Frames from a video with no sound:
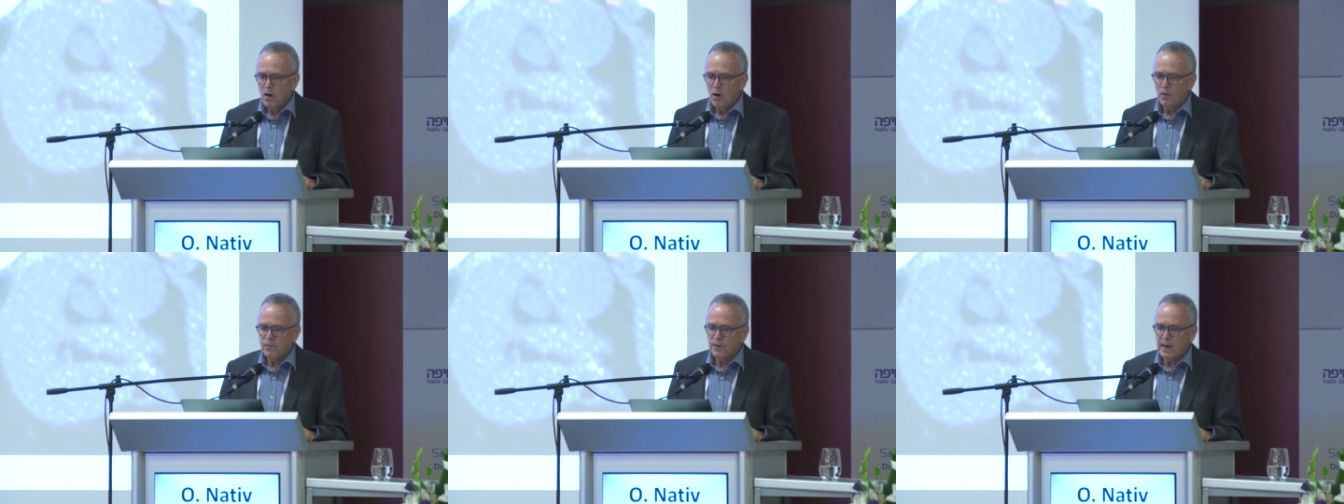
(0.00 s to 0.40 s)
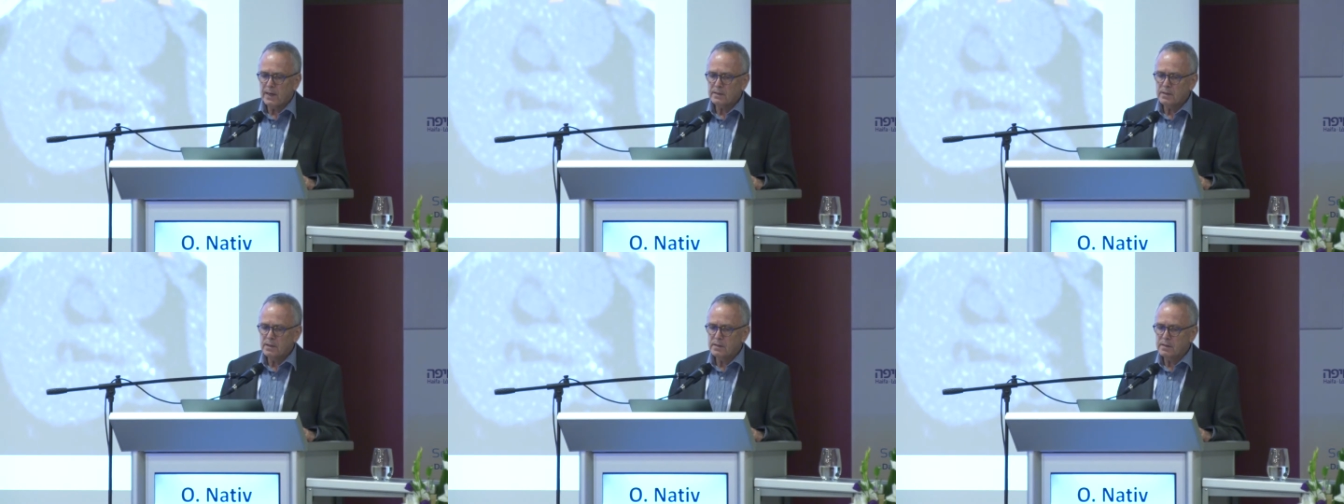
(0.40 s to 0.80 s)
of
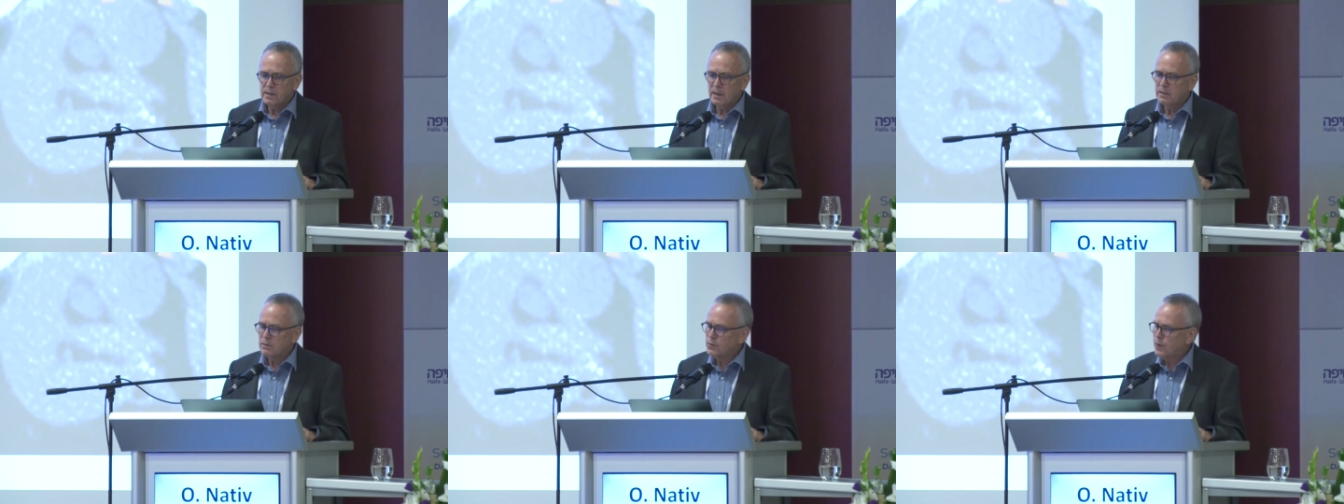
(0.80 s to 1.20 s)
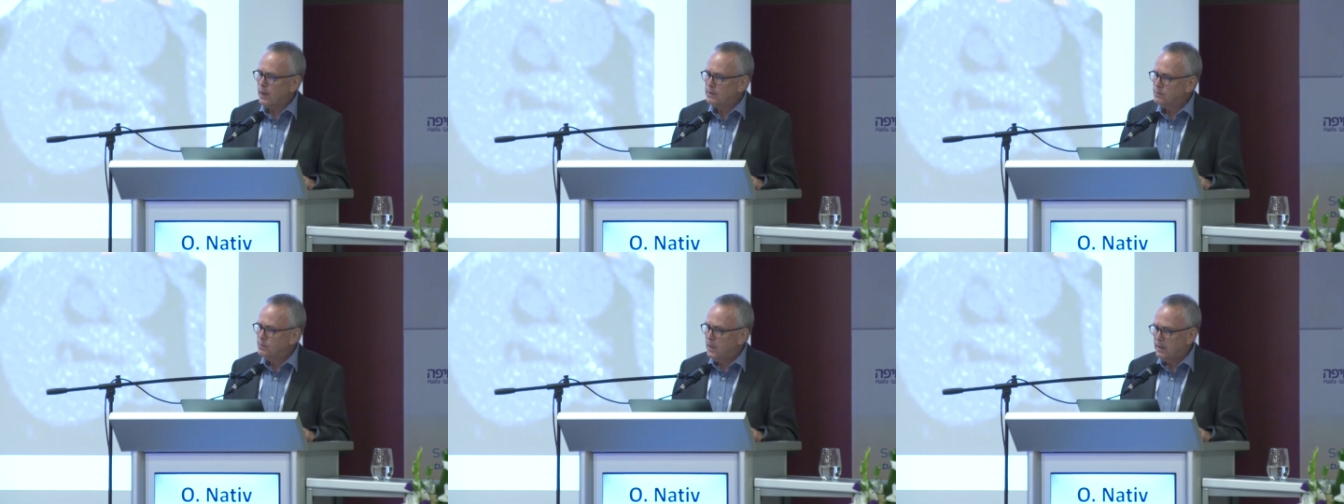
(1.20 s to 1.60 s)
RCC in
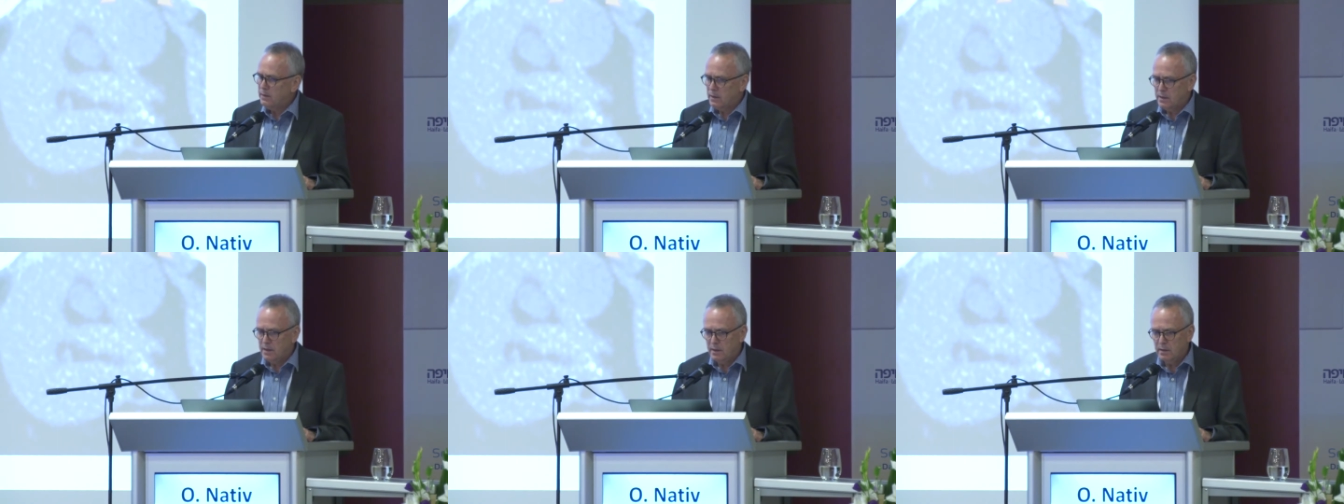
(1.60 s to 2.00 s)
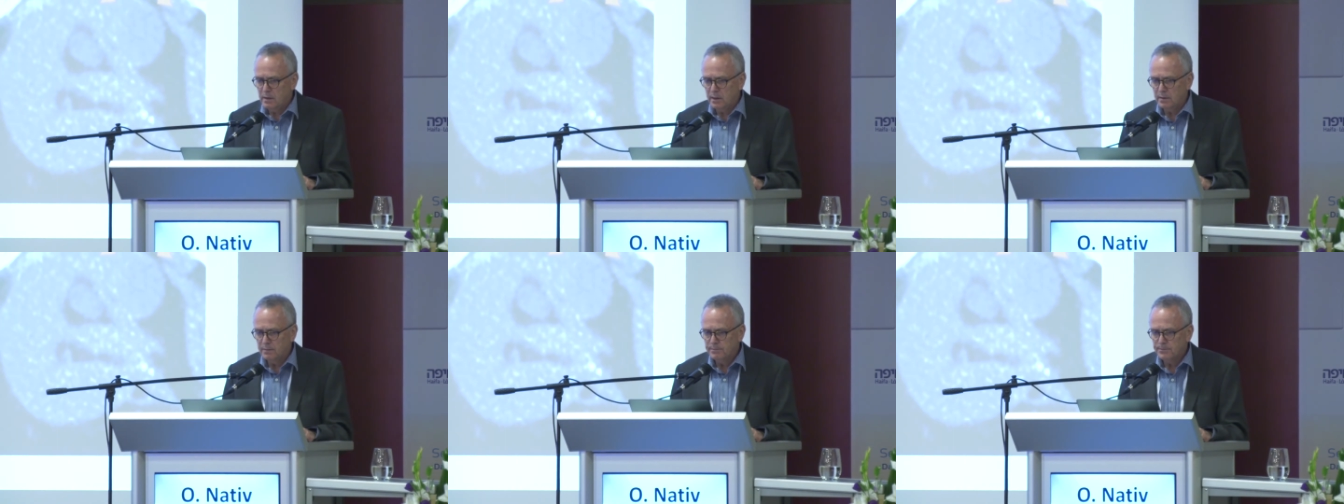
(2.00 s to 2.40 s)
transplant
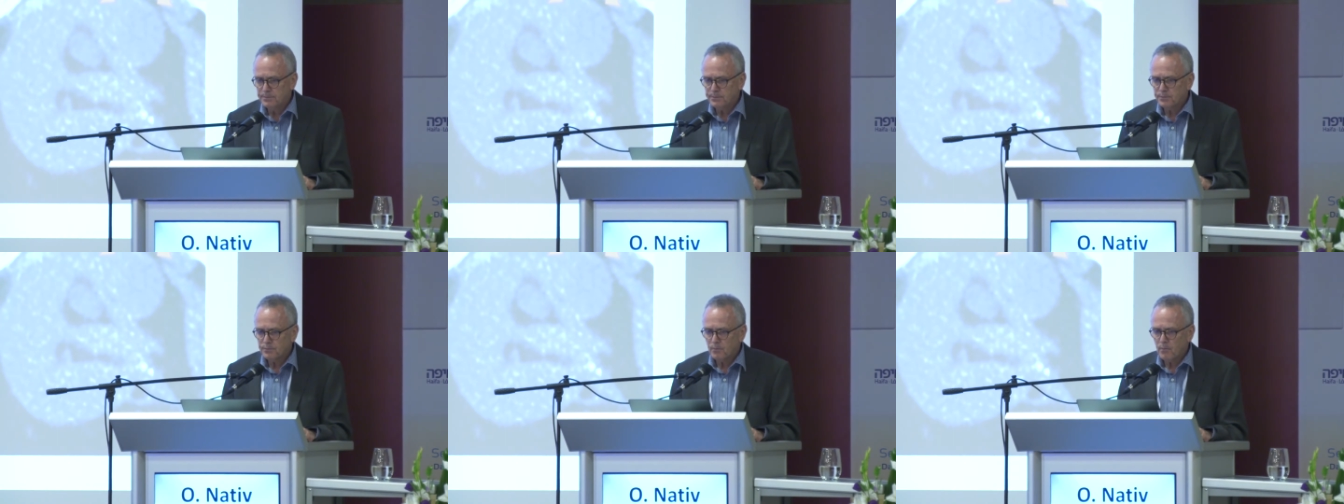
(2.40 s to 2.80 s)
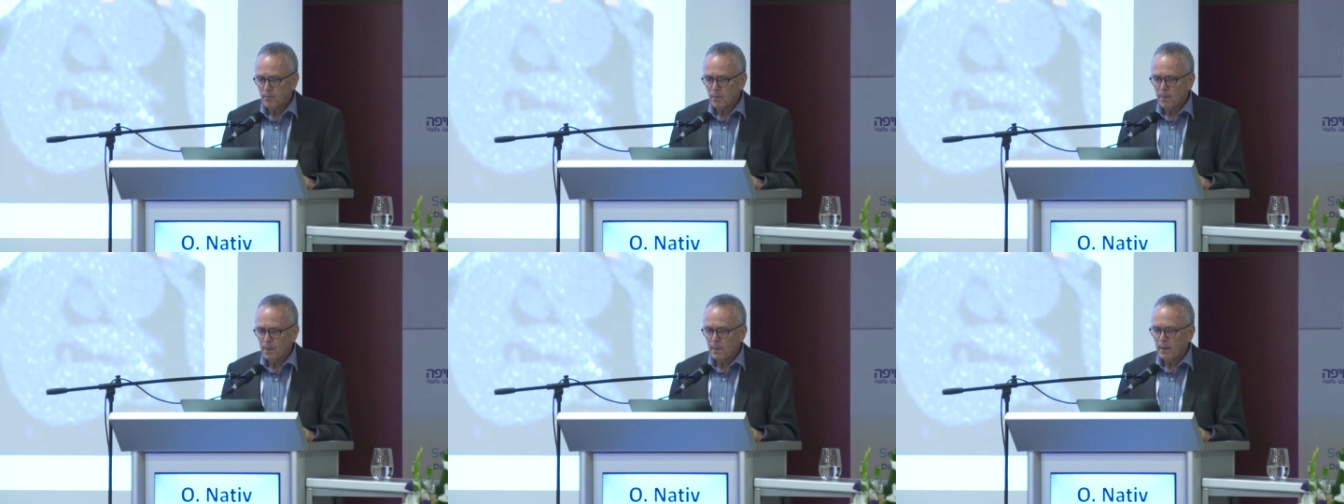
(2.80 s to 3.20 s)
kidney.
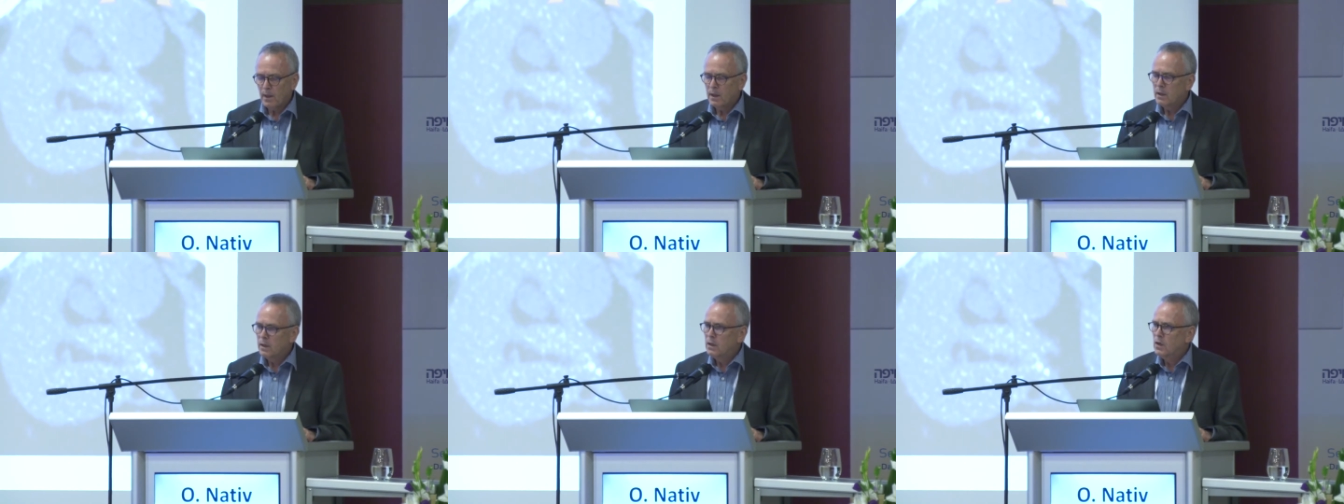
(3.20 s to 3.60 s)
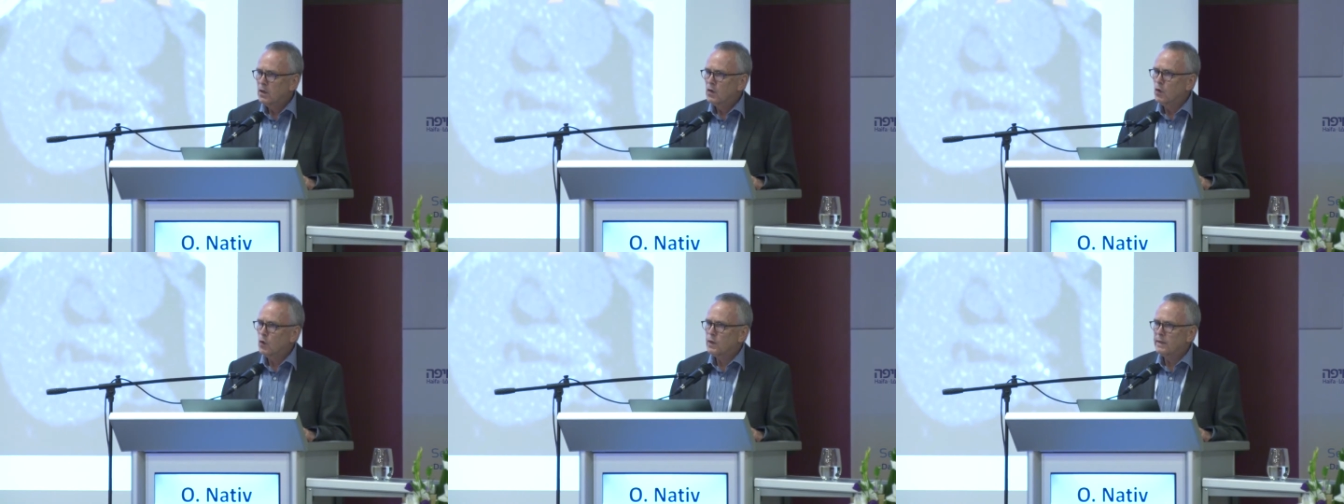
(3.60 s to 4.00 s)

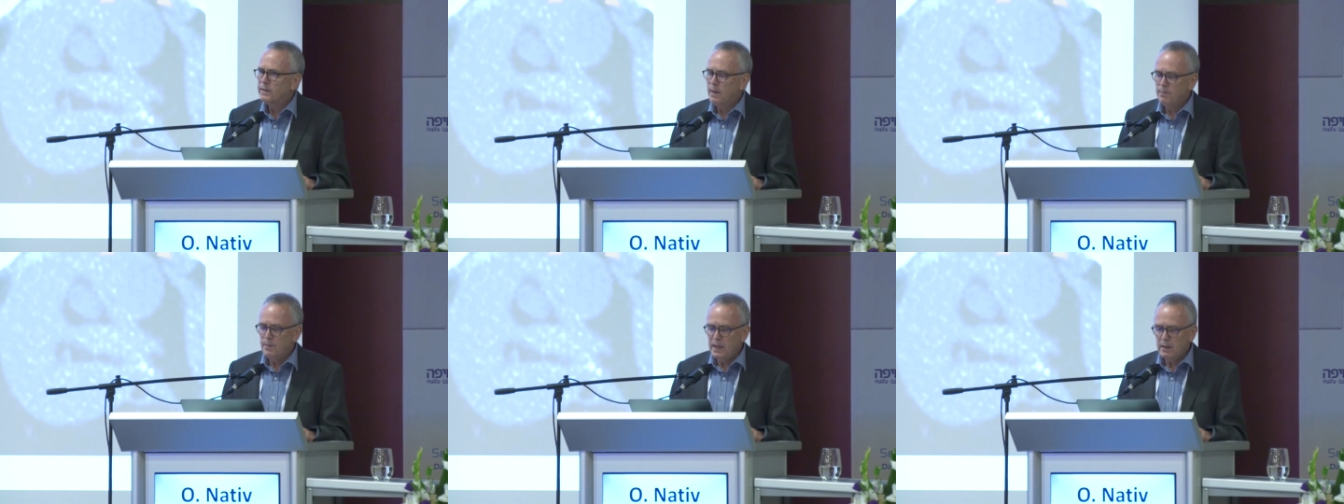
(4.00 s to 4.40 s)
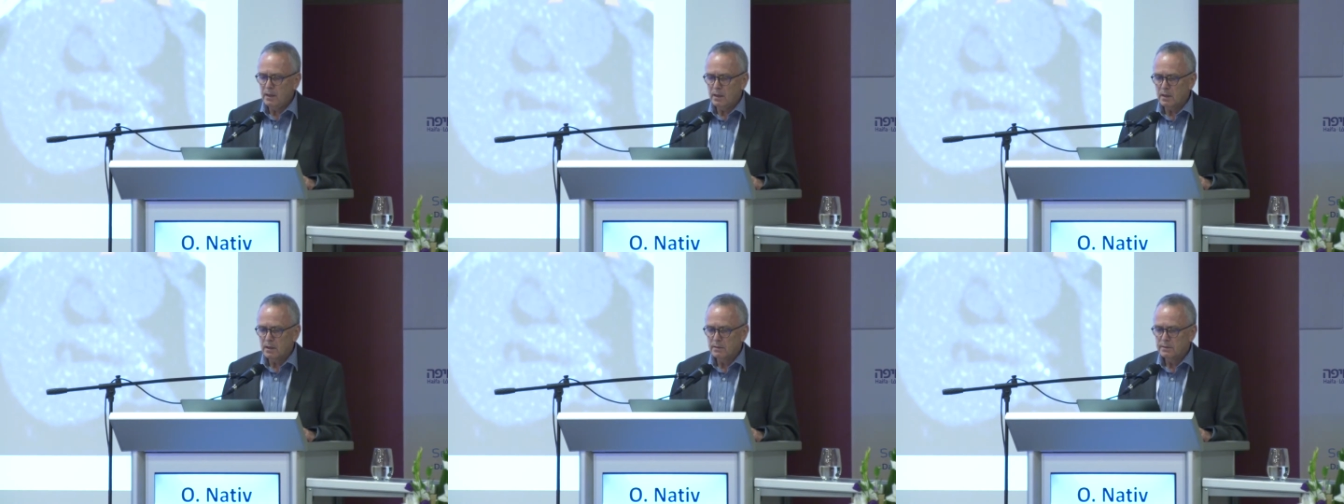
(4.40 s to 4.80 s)
Look at the middle.